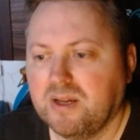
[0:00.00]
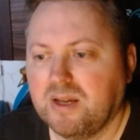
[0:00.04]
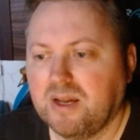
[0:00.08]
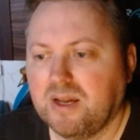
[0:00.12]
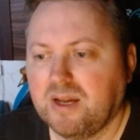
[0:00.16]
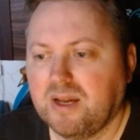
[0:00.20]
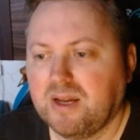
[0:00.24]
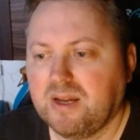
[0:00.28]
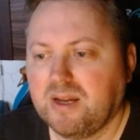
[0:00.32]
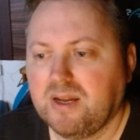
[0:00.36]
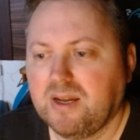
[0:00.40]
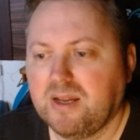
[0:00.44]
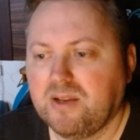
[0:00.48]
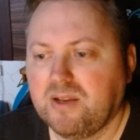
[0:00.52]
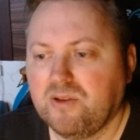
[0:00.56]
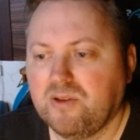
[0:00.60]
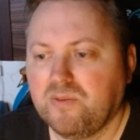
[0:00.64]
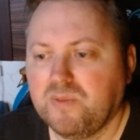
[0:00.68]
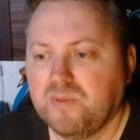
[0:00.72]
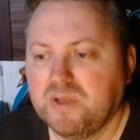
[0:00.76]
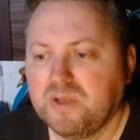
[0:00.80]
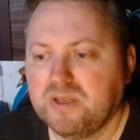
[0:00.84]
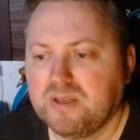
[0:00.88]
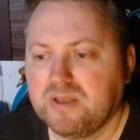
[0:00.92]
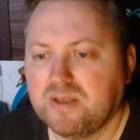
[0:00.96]
Again, you
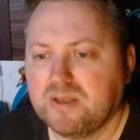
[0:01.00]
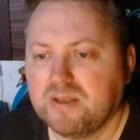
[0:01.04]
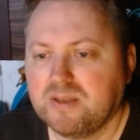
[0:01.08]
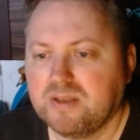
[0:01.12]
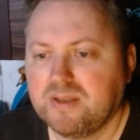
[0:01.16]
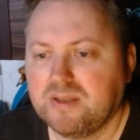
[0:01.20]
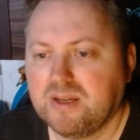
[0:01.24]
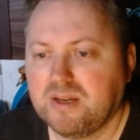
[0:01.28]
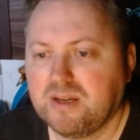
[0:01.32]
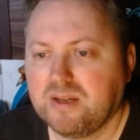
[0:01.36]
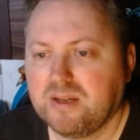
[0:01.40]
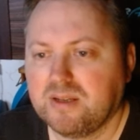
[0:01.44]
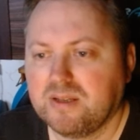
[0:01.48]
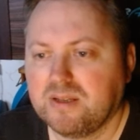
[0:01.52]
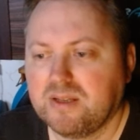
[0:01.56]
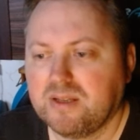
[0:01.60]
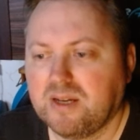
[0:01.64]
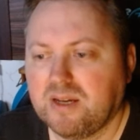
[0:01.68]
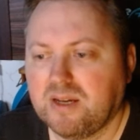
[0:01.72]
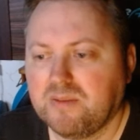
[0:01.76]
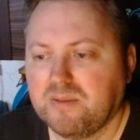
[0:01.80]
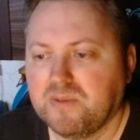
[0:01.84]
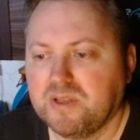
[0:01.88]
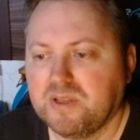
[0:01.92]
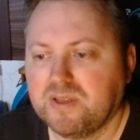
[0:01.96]
missed second
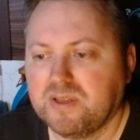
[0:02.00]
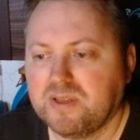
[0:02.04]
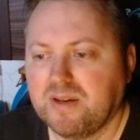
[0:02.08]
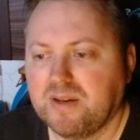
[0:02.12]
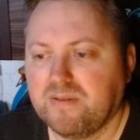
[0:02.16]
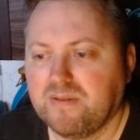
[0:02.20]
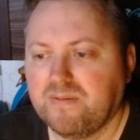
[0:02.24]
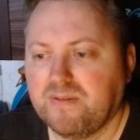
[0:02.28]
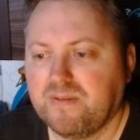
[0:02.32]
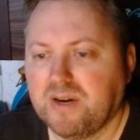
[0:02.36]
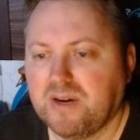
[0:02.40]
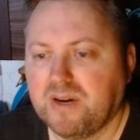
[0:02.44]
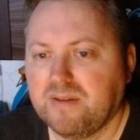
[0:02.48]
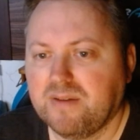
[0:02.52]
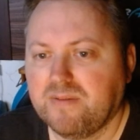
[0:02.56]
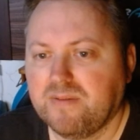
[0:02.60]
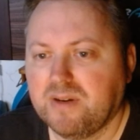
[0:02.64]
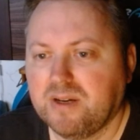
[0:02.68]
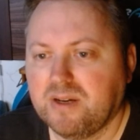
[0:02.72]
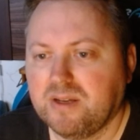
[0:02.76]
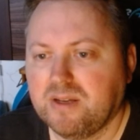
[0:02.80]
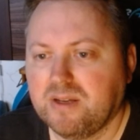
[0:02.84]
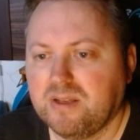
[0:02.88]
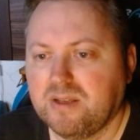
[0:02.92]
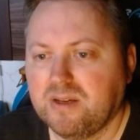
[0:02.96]
time this
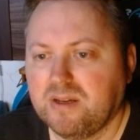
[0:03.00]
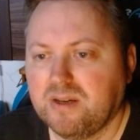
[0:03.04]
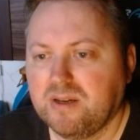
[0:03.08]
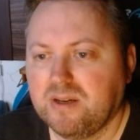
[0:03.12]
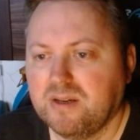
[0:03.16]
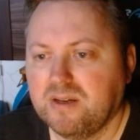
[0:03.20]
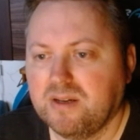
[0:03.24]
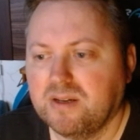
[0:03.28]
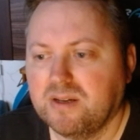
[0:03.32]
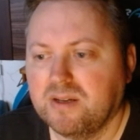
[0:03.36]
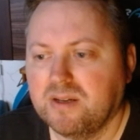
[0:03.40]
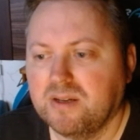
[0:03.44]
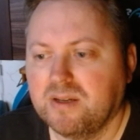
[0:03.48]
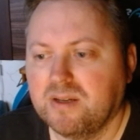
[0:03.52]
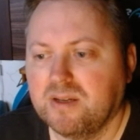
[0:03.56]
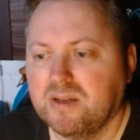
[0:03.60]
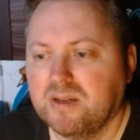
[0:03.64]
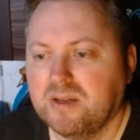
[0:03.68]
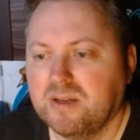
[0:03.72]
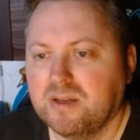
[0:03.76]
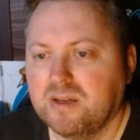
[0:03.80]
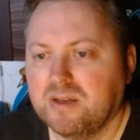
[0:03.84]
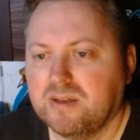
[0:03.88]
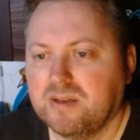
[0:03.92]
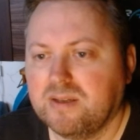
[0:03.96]
f5 idea.
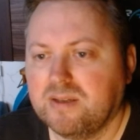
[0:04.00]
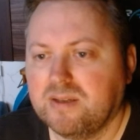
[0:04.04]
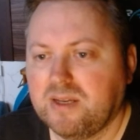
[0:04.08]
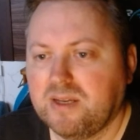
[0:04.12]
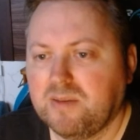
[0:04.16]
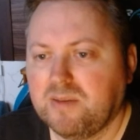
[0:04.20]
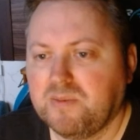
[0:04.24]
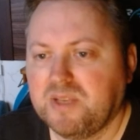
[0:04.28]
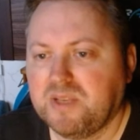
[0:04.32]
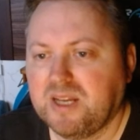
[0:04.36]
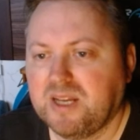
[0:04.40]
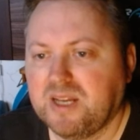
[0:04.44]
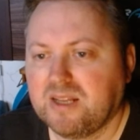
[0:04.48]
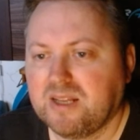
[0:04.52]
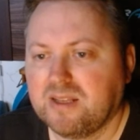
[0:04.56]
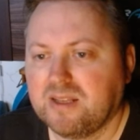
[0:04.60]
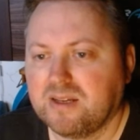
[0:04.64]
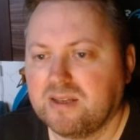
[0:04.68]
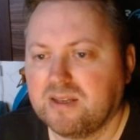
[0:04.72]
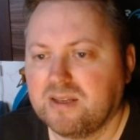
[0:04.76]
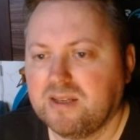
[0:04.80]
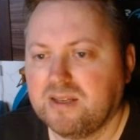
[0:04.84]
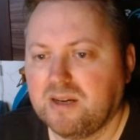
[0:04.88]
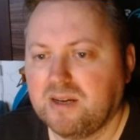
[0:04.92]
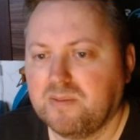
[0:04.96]
Same
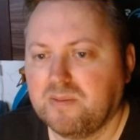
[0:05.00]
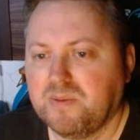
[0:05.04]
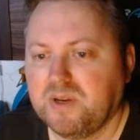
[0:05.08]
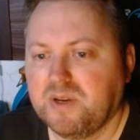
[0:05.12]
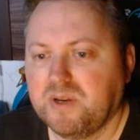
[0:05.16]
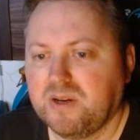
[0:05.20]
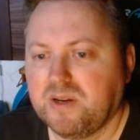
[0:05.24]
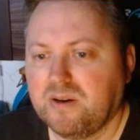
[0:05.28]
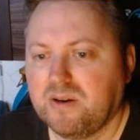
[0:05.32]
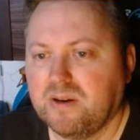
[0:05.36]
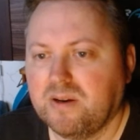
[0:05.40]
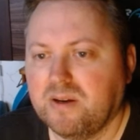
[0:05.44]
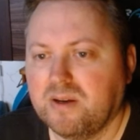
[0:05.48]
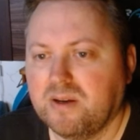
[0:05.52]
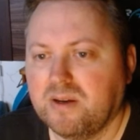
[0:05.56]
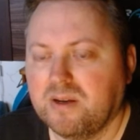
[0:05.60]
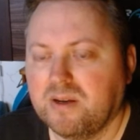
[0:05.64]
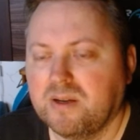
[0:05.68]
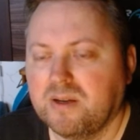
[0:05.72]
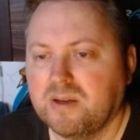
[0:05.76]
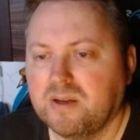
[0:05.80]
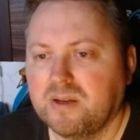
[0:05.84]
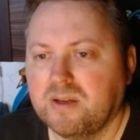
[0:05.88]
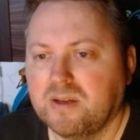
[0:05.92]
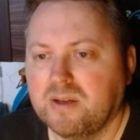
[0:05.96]
tactics, yeah, up here.
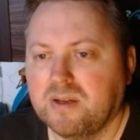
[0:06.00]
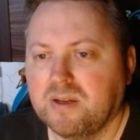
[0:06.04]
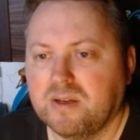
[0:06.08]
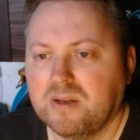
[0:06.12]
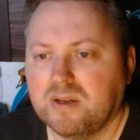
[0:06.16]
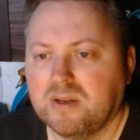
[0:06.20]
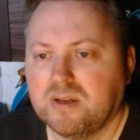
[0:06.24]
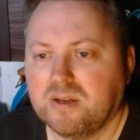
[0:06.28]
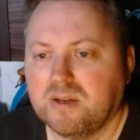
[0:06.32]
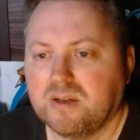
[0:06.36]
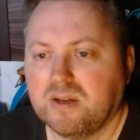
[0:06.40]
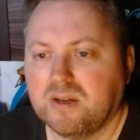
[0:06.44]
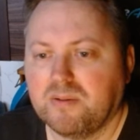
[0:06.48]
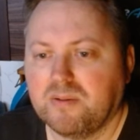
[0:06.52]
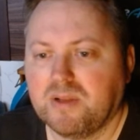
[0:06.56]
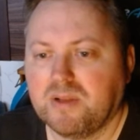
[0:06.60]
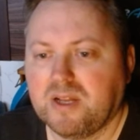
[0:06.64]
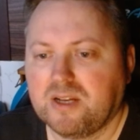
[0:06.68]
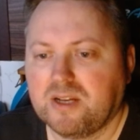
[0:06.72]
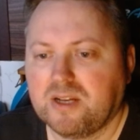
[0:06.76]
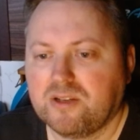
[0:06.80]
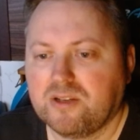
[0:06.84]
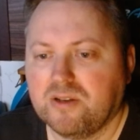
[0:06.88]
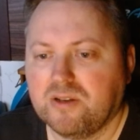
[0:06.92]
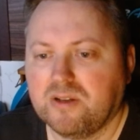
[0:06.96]
Well,
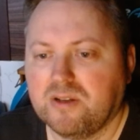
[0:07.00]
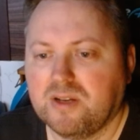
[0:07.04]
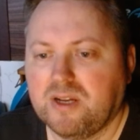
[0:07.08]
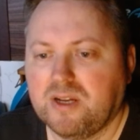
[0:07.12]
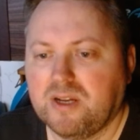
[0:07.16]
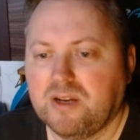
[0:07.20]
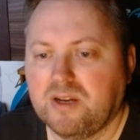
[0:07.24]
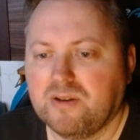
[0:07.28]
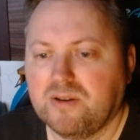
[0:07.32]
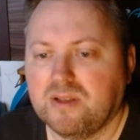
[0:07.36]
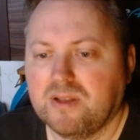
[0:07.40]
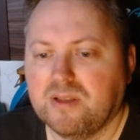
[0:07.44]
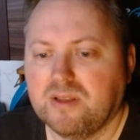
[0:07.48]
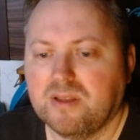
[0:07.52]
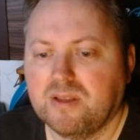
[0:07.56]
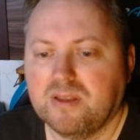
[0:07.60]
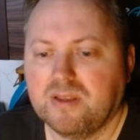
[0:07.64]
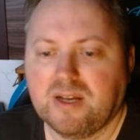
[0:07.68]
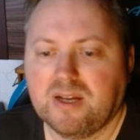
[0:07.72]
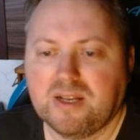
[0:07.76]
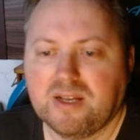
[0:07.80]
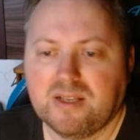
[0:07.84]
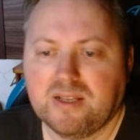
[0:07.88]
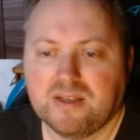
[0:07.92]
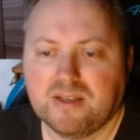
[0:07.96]
actually, here
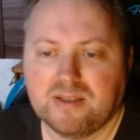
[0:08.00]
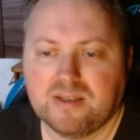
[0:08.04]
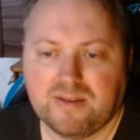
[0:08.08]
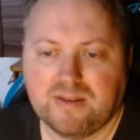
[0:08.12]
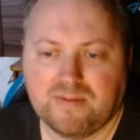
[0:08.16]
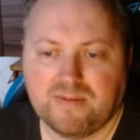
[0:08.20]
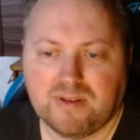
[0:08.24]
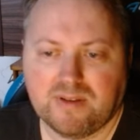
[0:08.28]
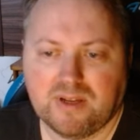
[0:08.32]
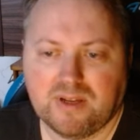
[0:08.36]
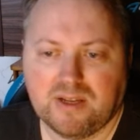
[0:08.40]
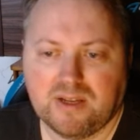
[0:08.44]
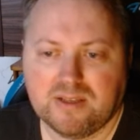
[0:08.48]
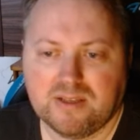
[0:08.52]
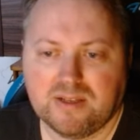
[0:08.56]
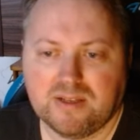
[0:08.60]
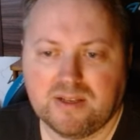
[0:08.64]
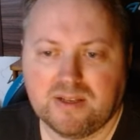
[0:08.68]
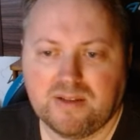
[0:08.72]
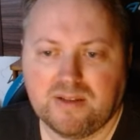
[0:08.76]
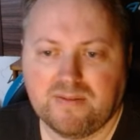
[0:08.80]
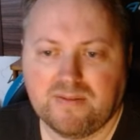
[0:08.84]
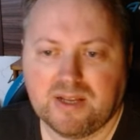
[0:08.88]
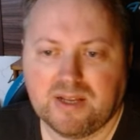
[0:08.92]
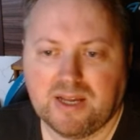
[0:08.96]
knight isn't
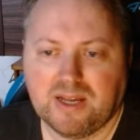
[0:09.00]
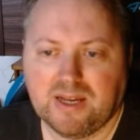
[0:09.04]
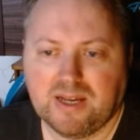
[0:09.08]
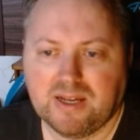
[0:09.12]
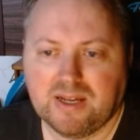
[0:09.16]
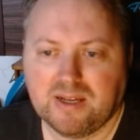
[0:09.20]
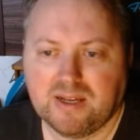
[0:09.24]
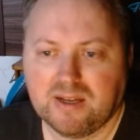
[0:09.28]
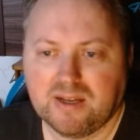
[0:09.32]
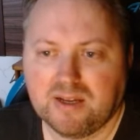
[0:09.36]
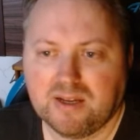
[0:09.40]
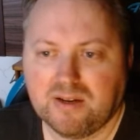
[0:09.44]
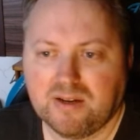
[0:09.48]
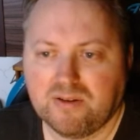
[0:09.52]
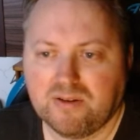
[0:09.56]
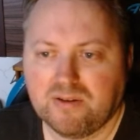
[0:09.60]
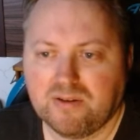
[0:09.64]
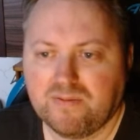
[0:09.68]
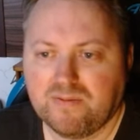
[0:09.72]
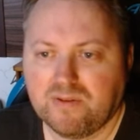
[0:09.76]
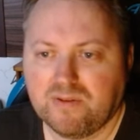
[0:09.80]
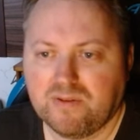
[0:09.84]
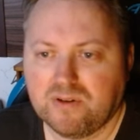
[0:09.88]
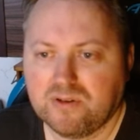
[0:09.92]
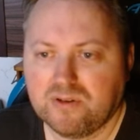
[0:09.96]
even hanging, yeah, on
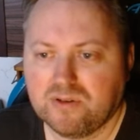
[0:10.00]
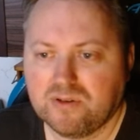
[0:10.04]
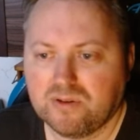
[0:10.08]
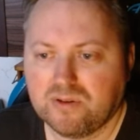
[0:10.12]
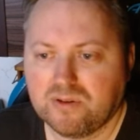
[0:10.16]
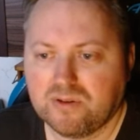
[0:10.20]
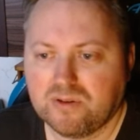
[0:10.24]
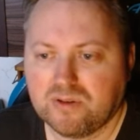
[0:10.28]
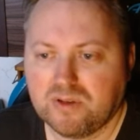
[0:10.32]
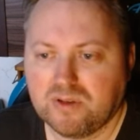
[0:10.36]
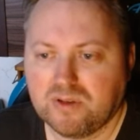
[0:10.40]
e4, so you could